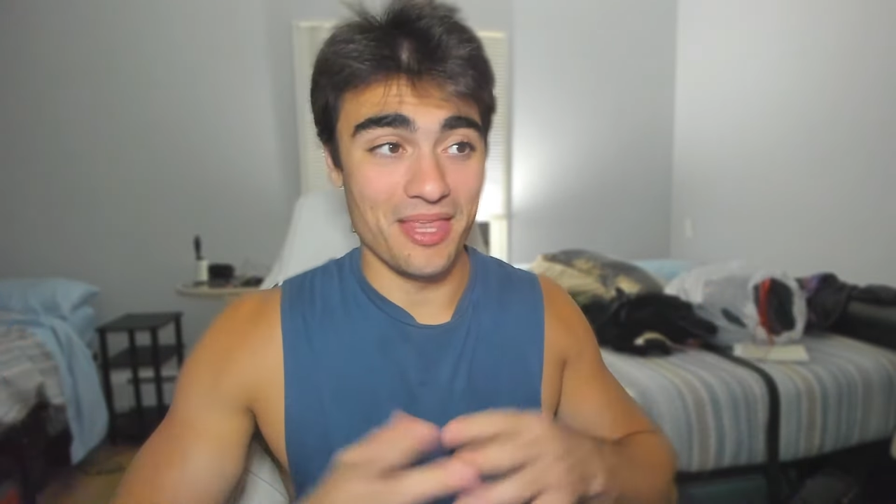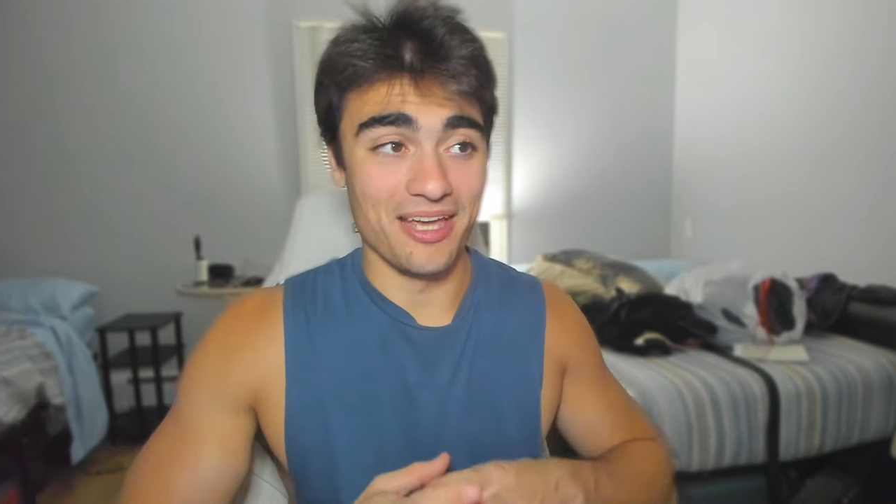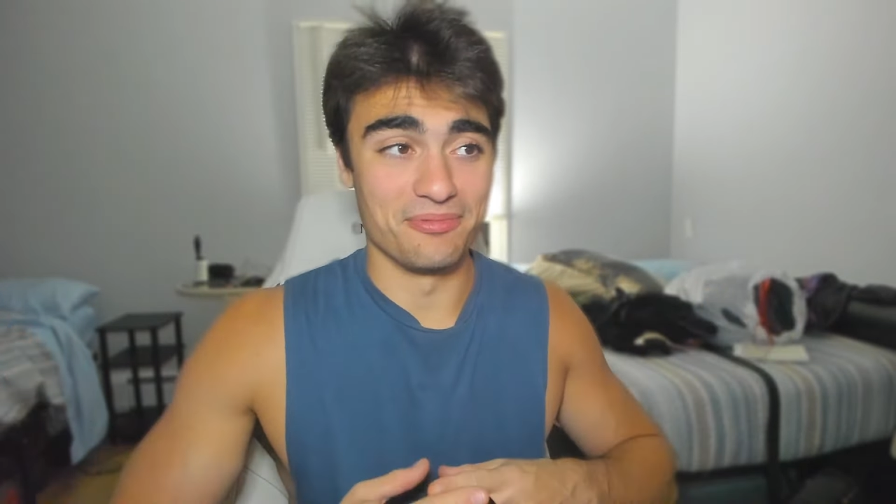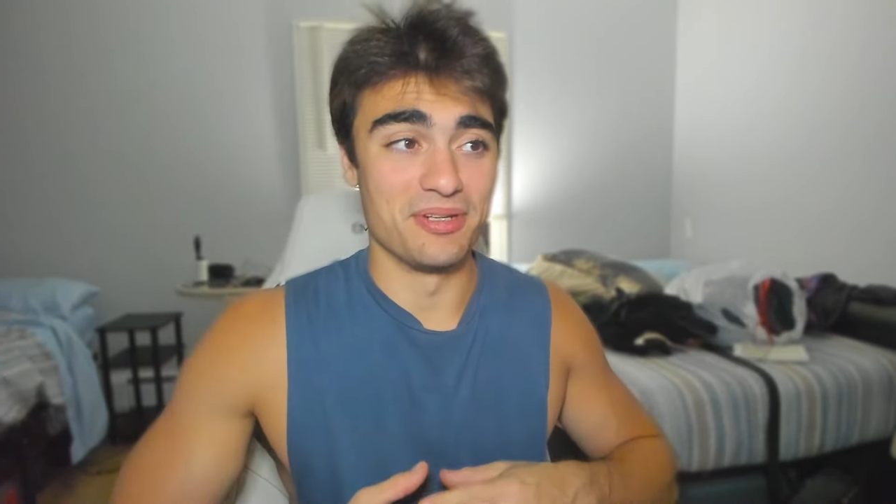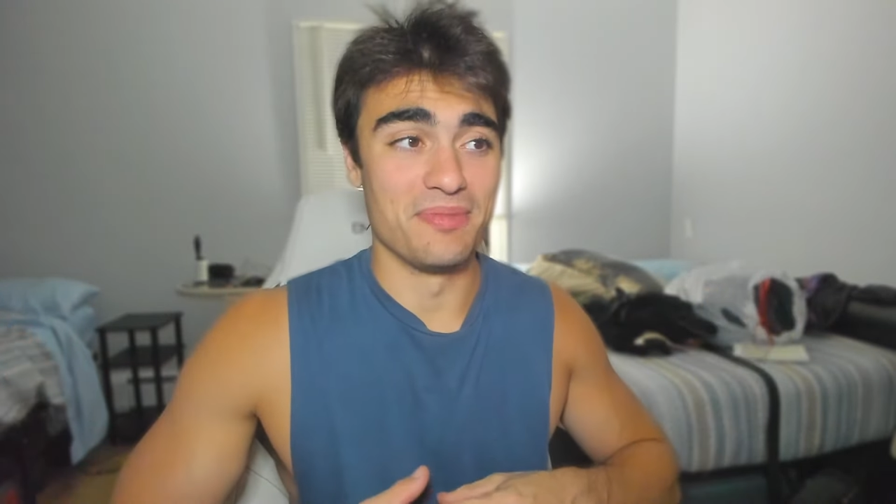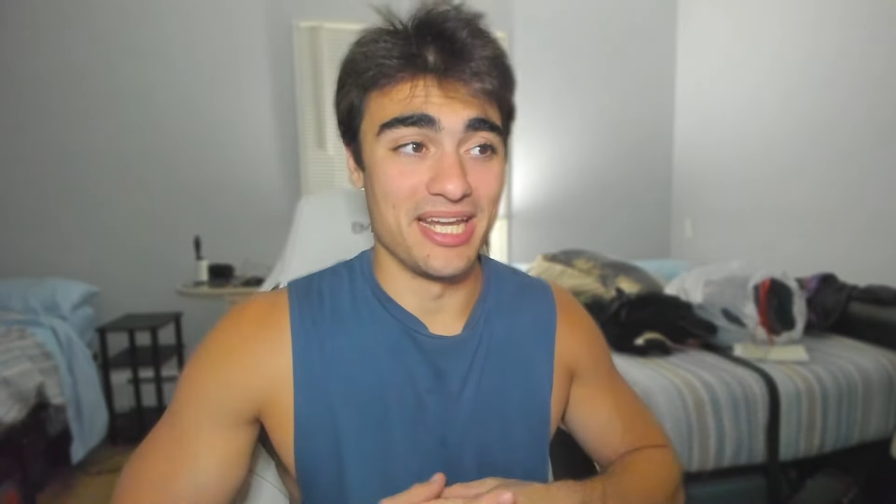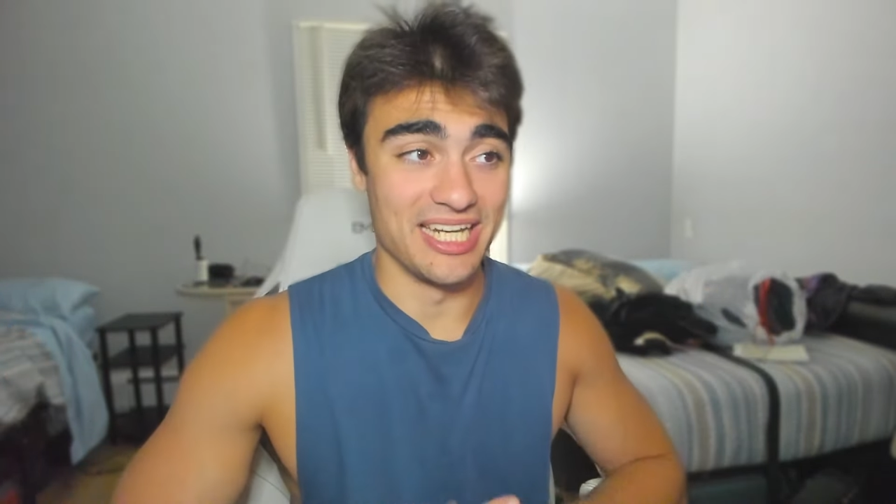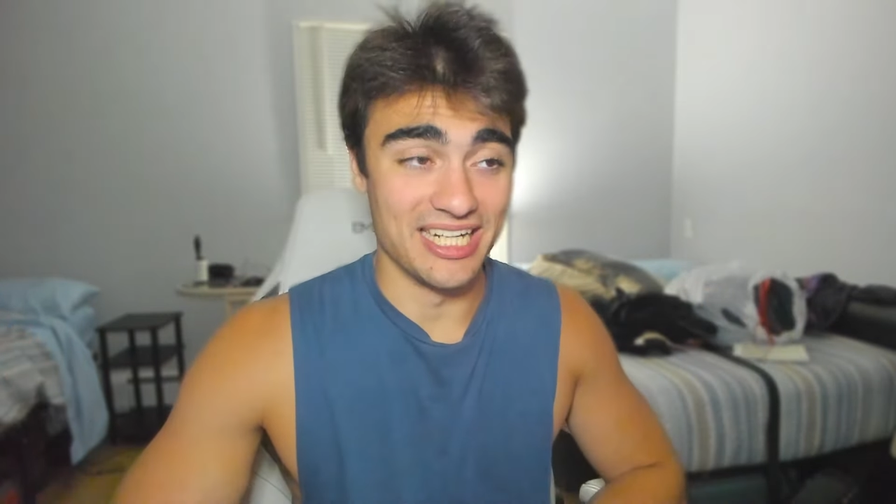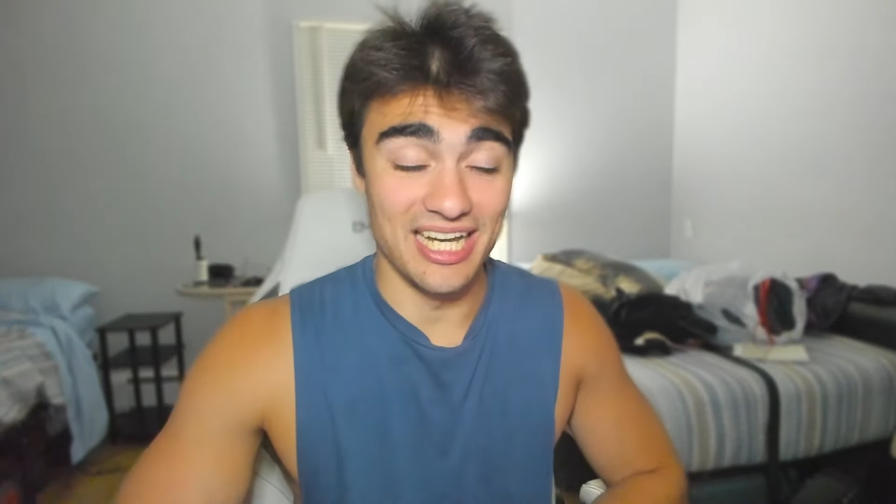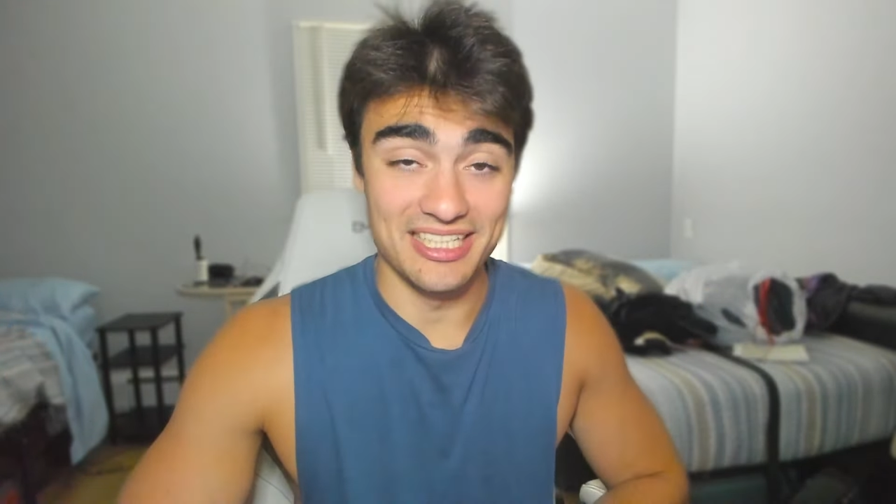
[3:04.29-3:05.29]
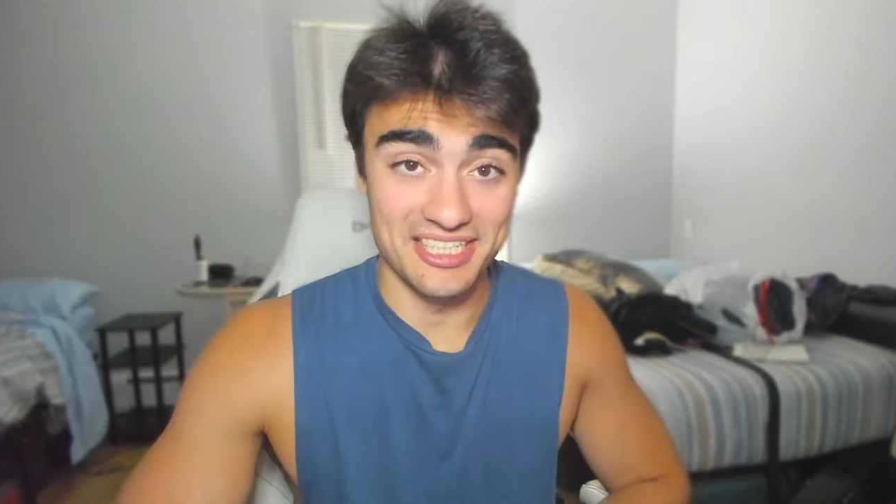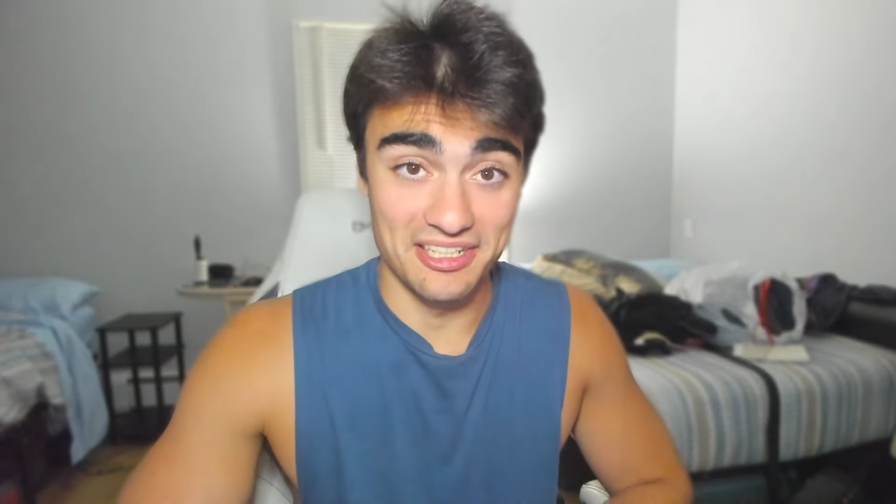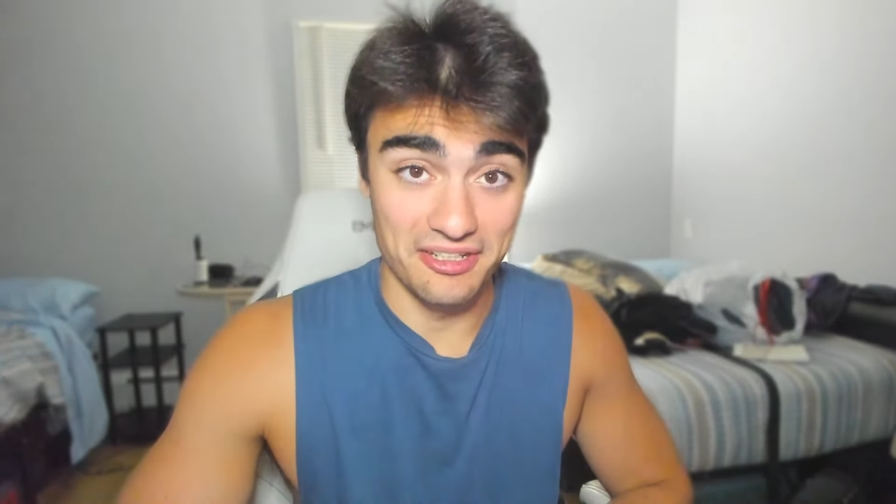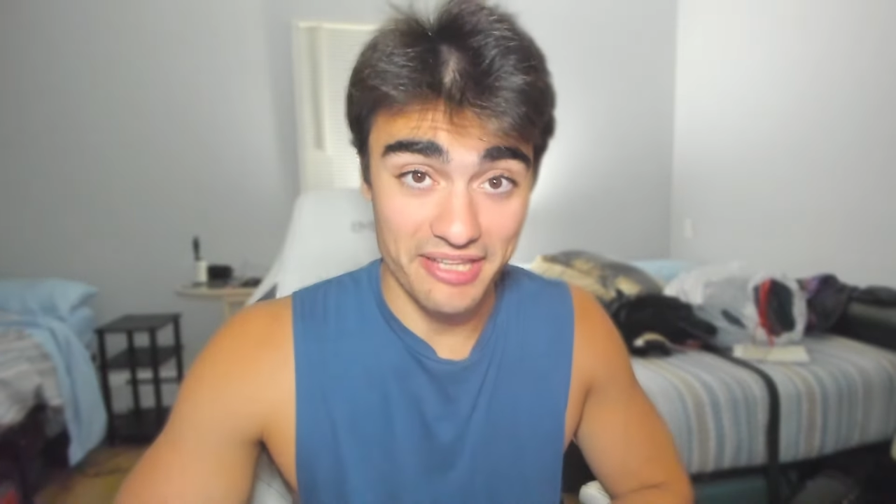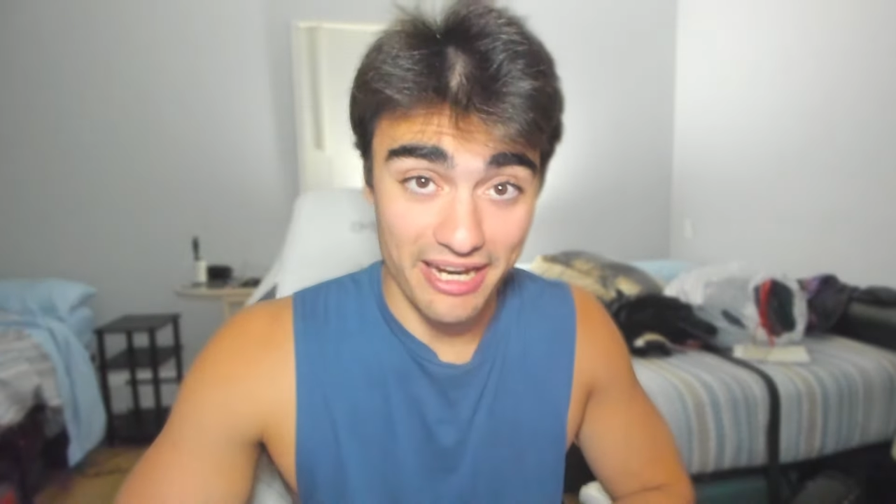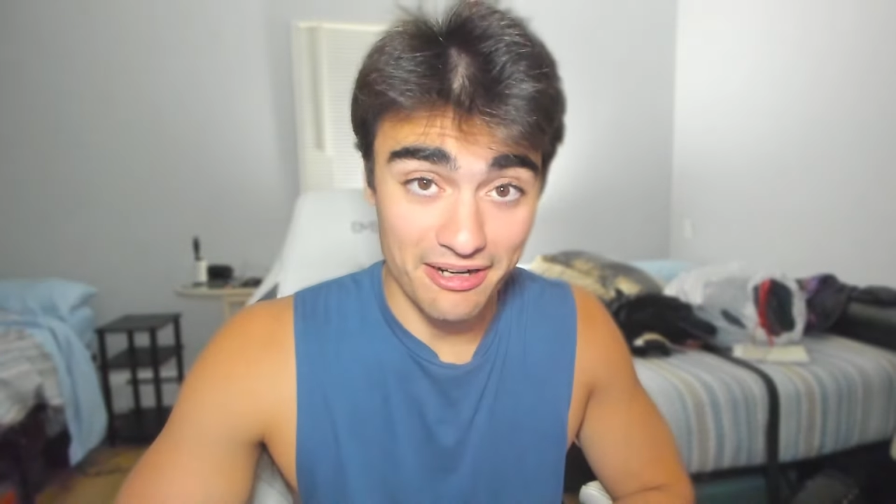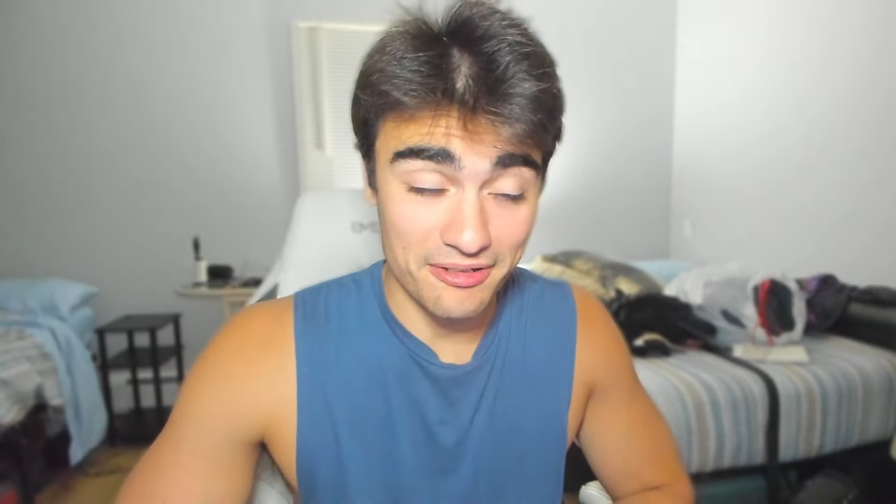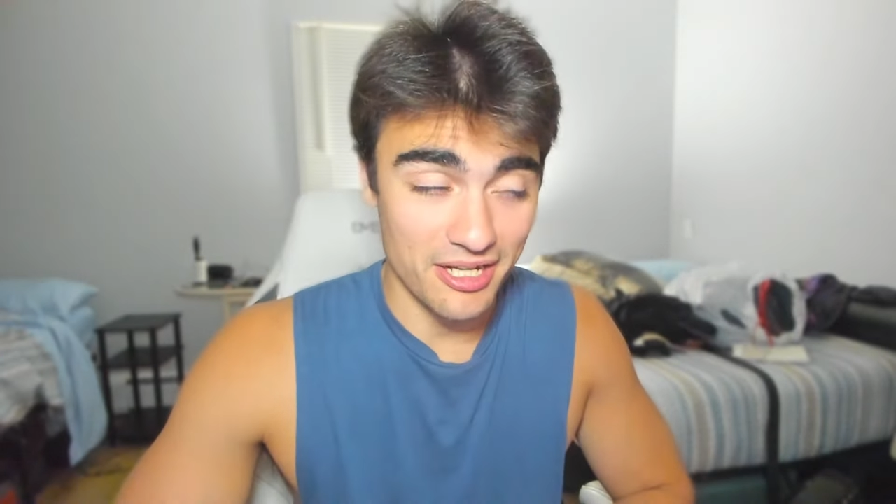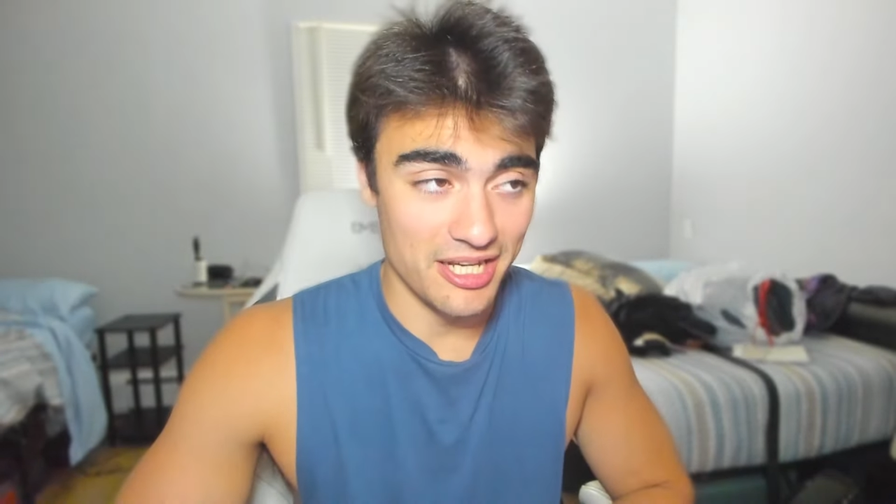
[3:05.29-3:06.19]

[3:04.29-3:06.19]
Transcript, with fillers: I've been making content on there.